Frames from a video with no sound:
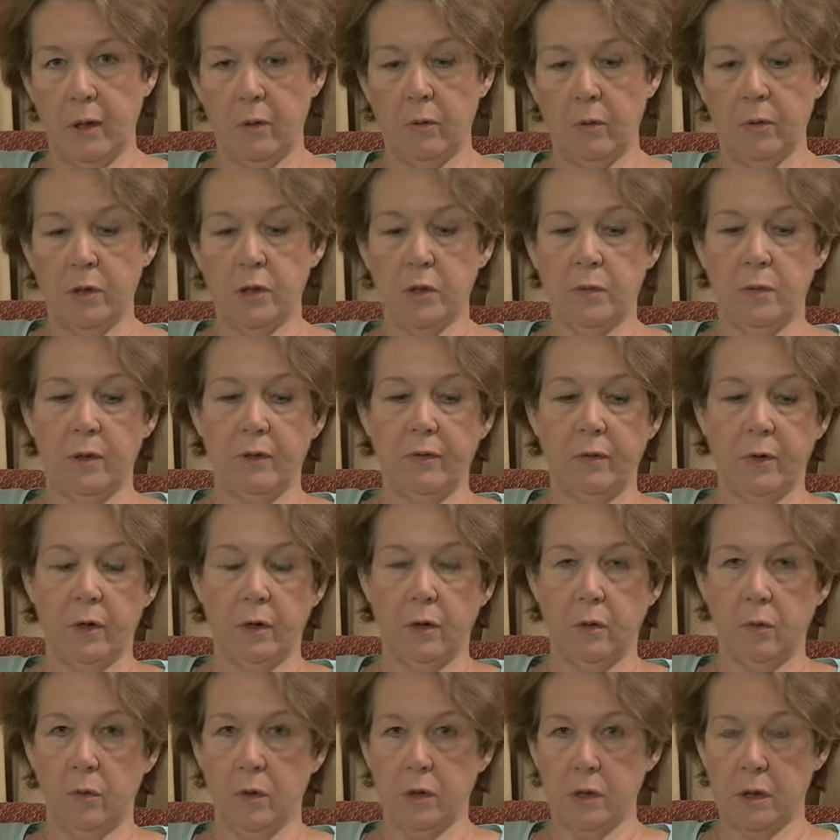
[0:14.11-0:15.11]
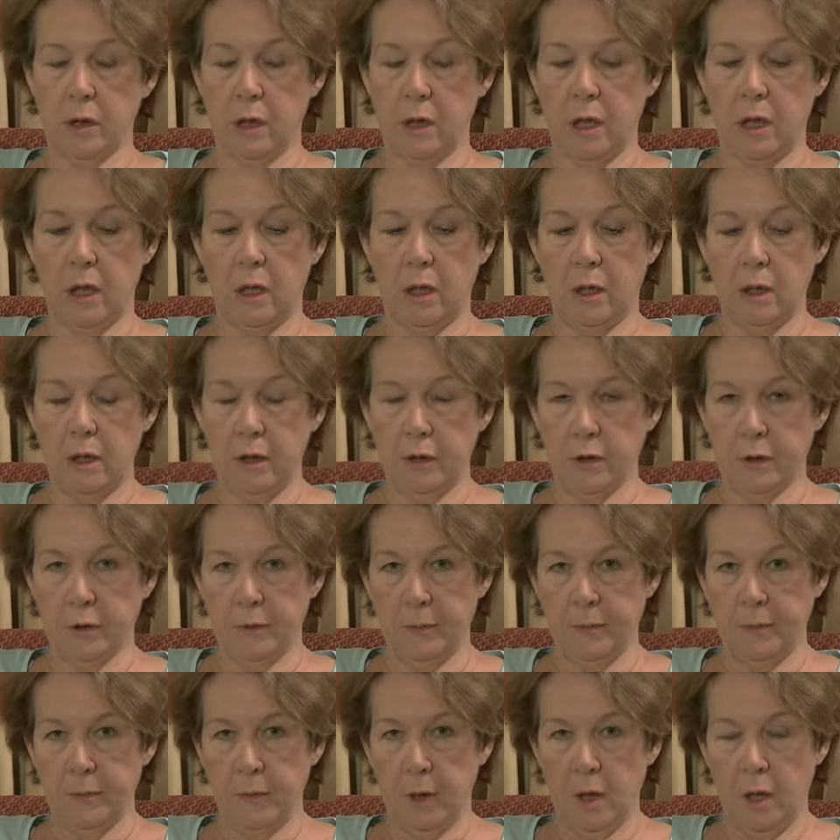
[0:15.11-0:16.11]
in which my father was a
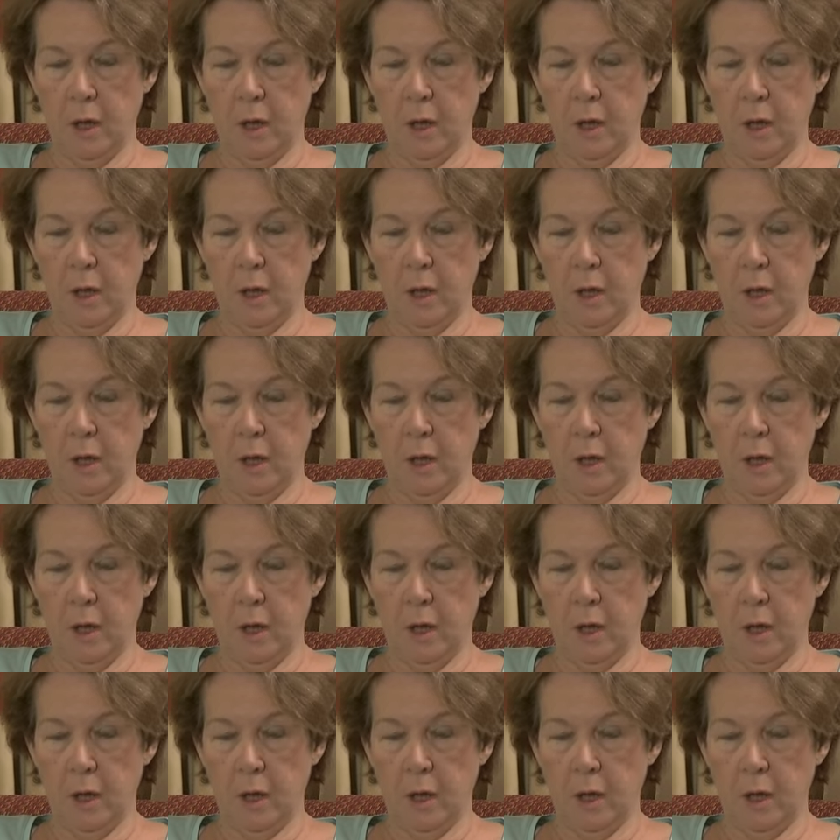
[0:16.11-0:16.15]
leader.